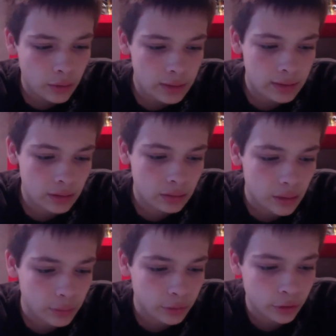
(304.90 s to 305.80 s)

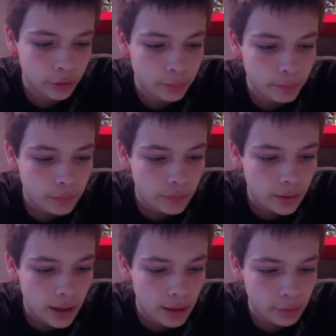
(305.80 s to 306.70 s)
accelerometer,
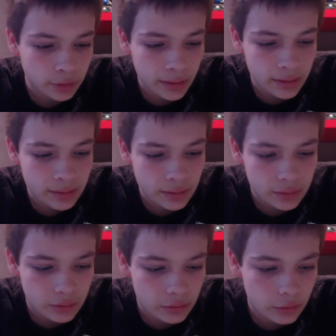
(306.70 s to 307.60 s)
ambient light
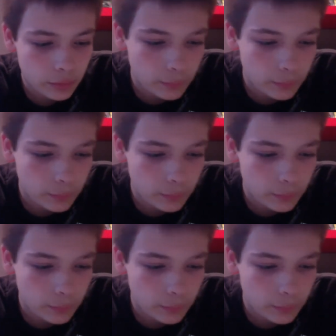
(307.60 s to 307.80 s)
sensor,